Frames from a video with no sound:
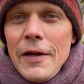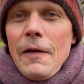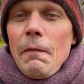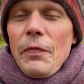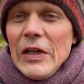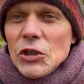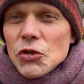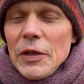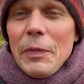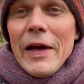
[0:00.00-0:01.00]
And this
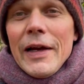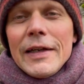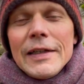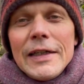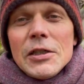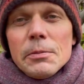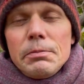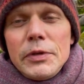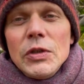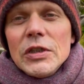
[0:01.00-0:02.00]
tree behind is a
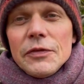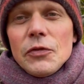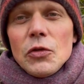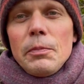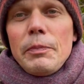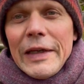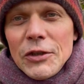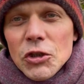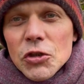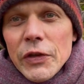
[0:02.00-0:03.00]
beautiful
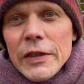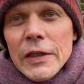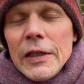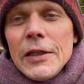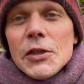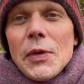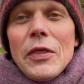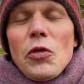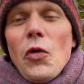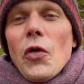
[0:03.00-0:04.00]
beech tree. So I
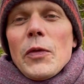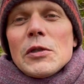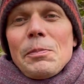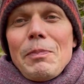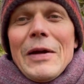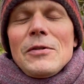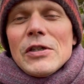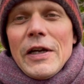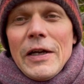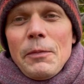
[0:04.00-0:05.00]
thought it was about
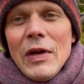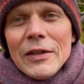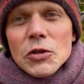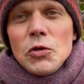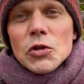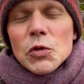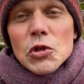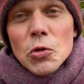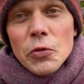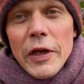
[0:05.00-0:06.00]
time that I told you a
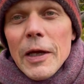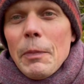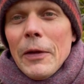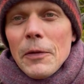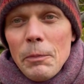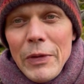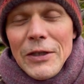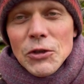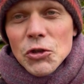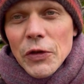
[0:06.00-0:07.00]
story about the
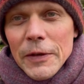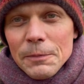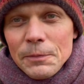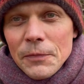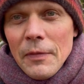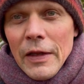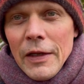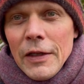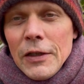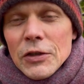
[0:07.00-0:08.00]
beech tree.
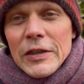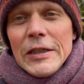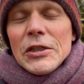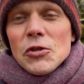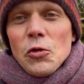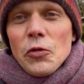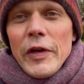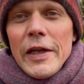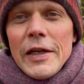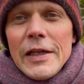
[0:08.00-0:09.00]
So this
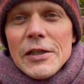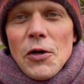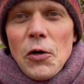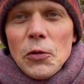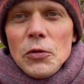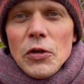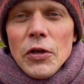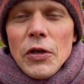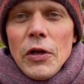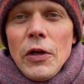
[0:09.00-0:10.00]
story is called
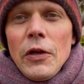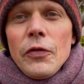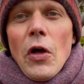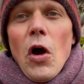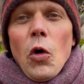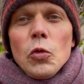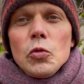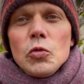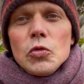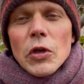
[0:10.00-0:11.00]
The
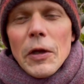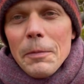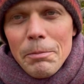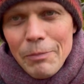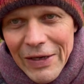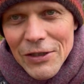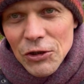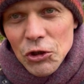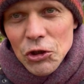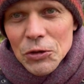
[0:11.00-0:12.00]
Old
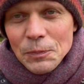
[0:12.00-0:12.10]
Beech.